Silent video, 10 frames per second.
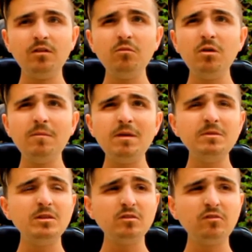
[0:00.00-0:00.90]
Well, maybe
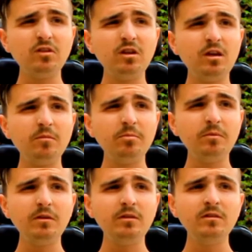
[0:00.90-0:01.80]
you can just turn up,
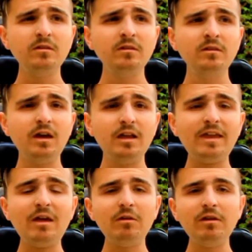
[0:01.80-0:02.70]
but I
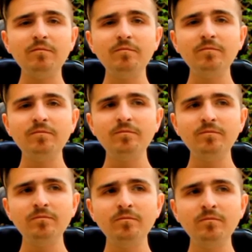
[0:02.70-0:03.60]
doubt it.
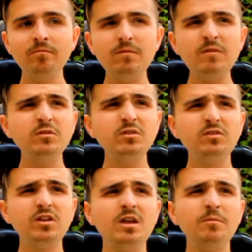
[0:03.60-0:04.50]
If you can
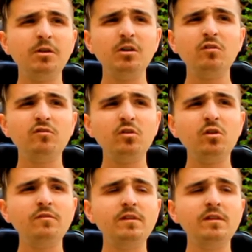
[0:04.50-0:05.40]
turn up at a Costa
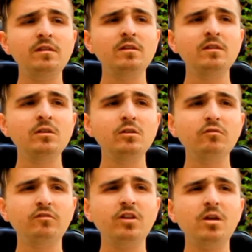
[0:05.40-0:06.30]
Coffee or
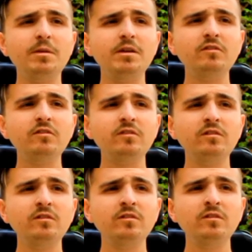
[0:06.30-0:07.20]
a Starbucks
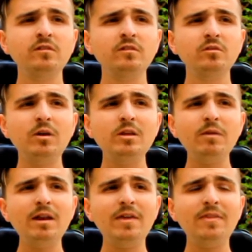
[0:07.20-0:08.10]
or
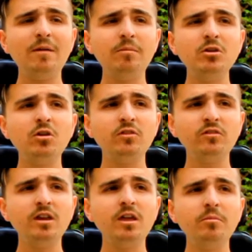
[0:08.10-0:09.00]
anywhere like that, but you can't
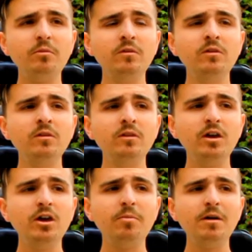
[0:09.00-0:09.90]
turn up
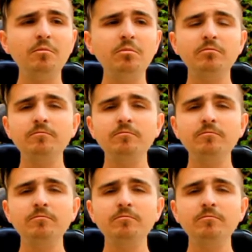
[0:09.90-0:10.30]
at a pub,